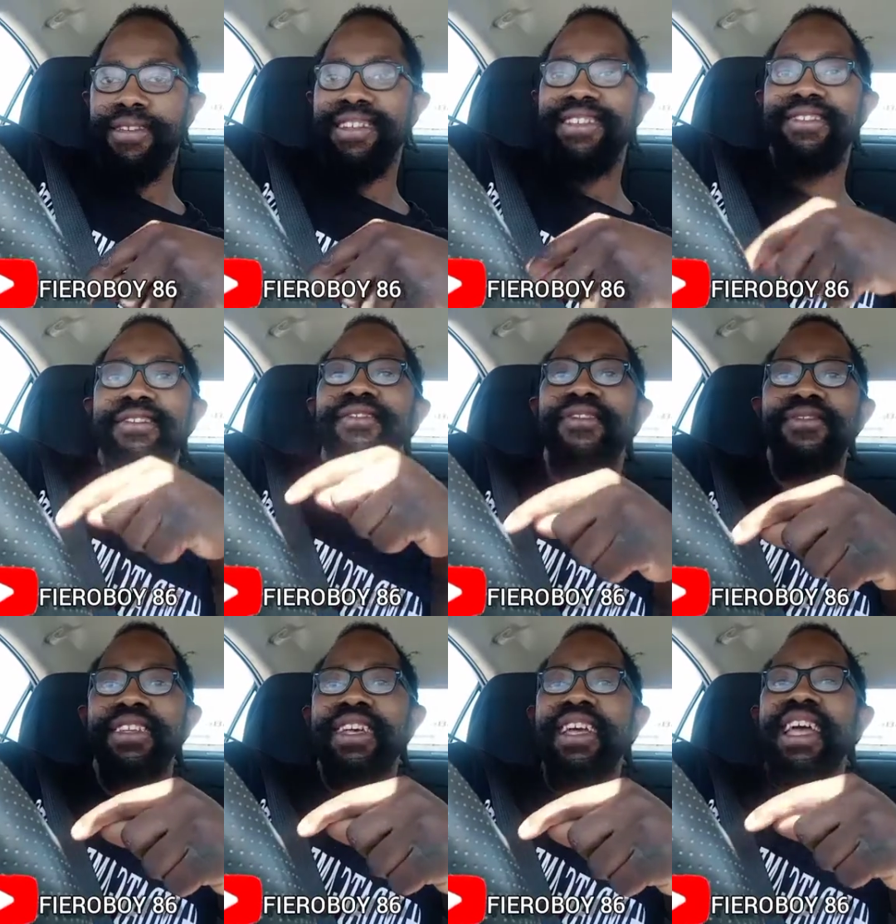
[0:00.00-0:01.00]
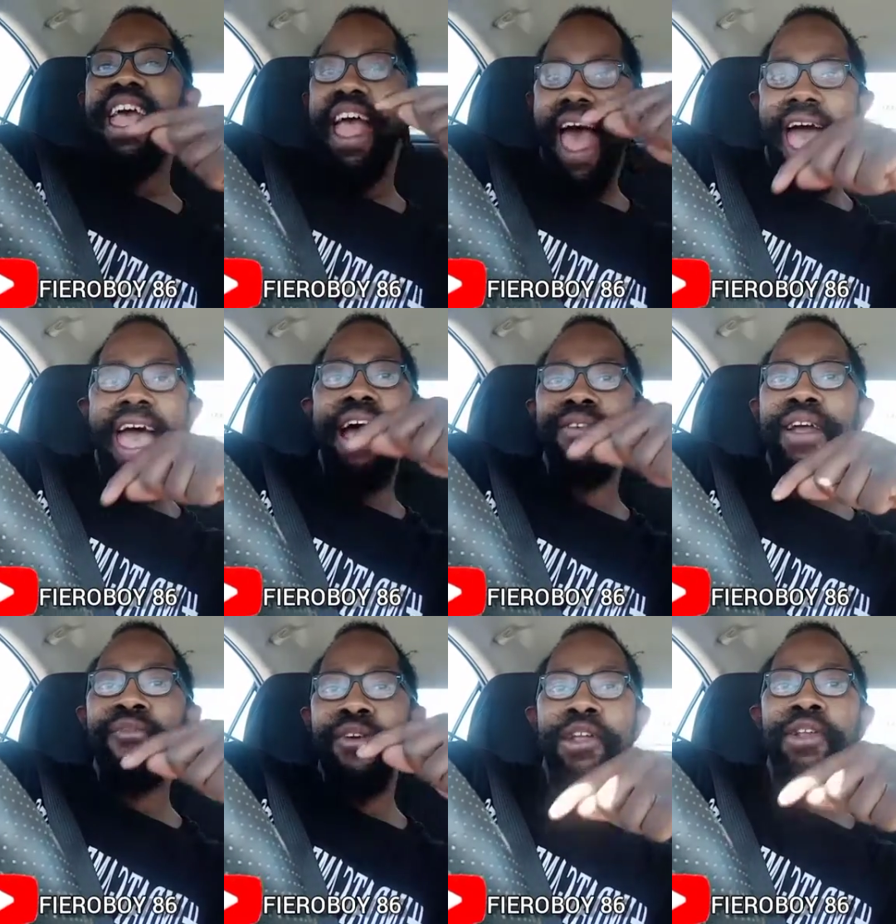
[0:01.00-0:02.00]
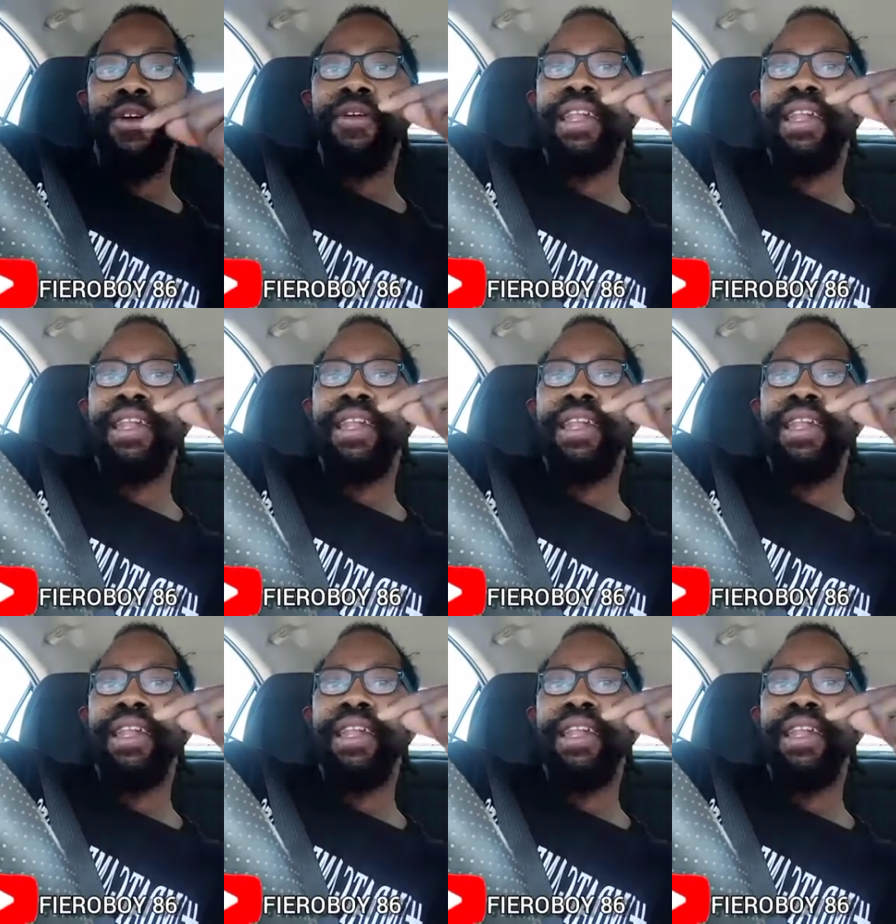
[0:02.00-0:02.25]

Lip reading: You see what I'm saying? I have a winner